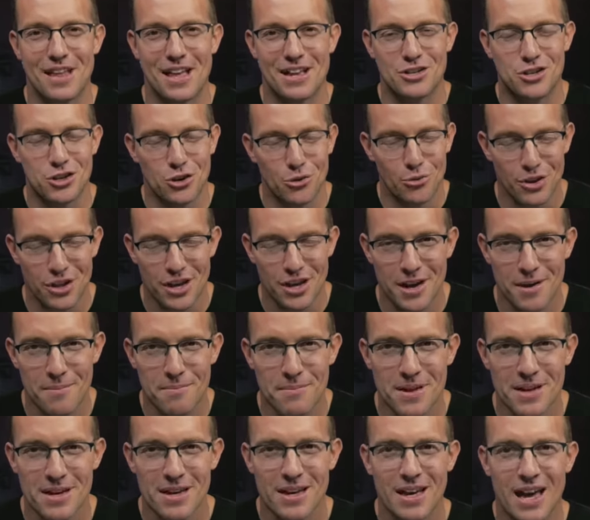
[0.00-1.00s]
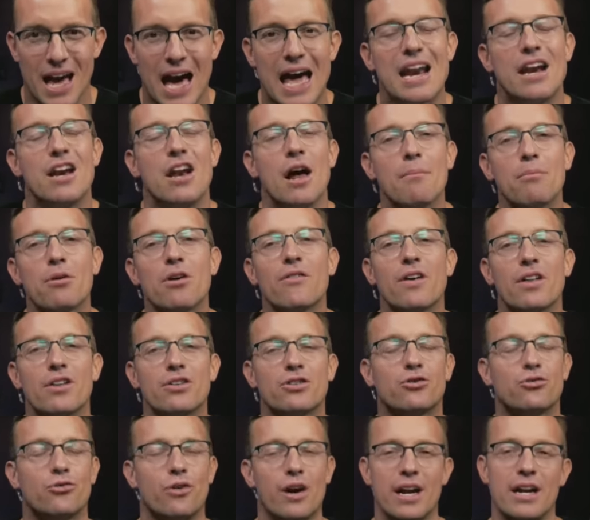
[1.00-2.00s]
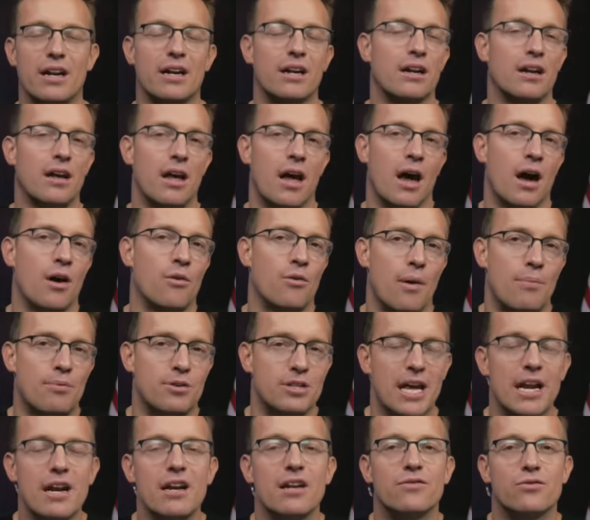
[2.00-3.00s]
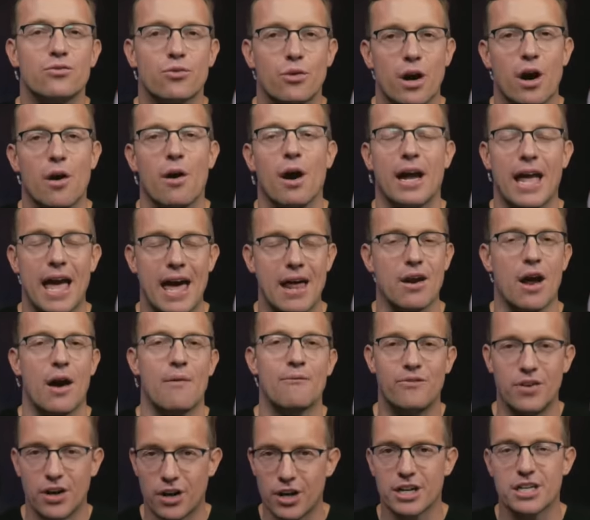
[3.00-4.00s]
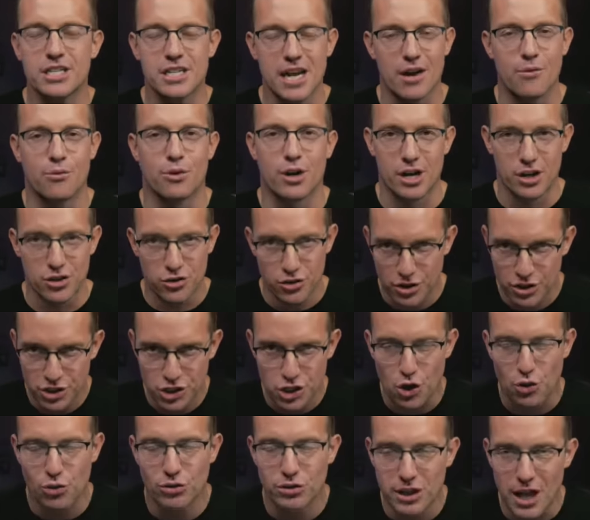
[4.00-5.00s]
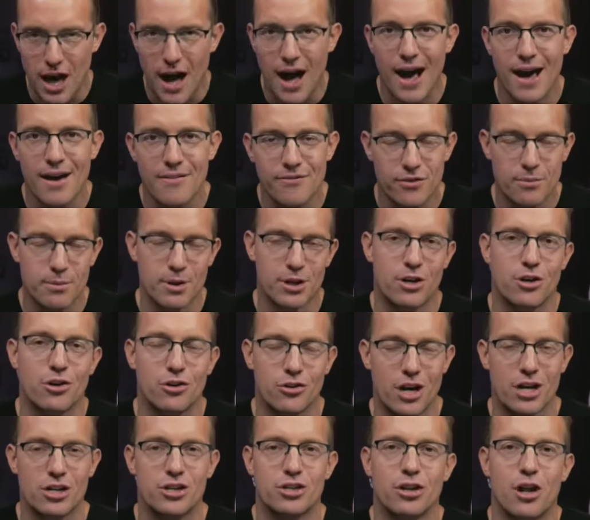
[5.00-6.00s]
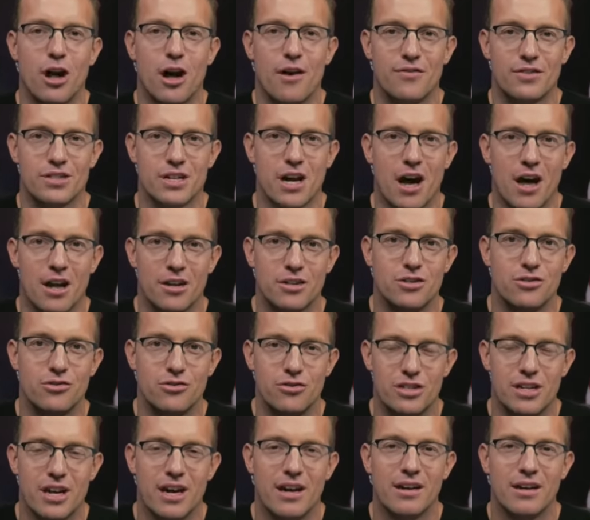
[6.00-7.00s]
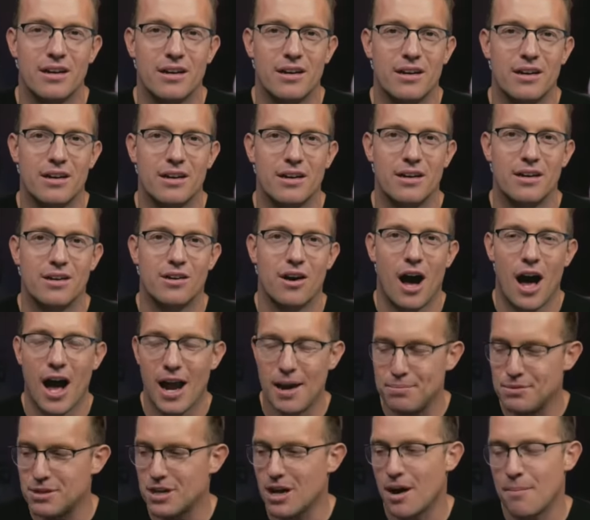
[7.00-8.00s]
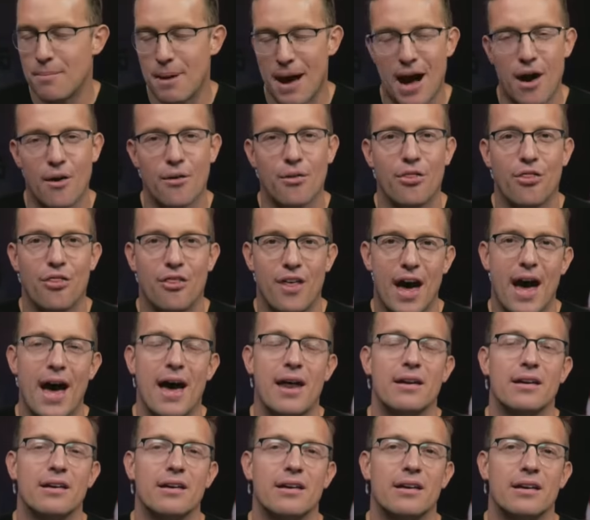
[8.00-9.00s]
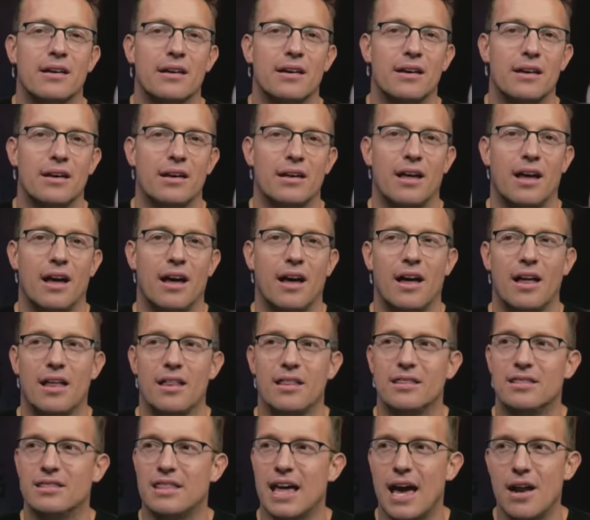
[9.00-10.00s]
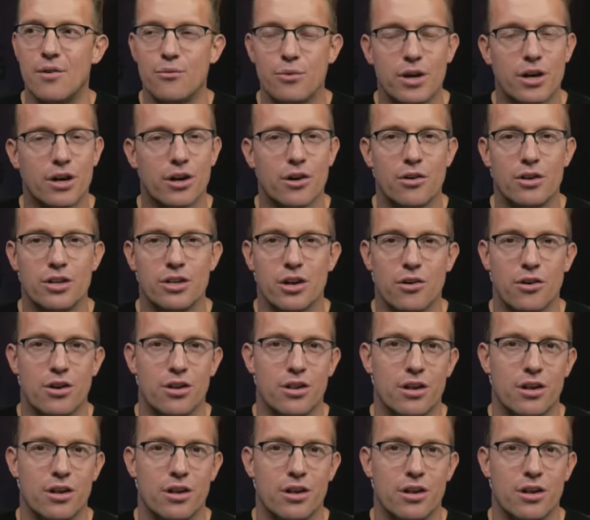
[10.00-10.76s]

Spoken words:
chill with him. And a number of other great representatives. I'm very excited. We're going to do this show live from a congressional office on Tuesday. Hyped about that. Then we are going to go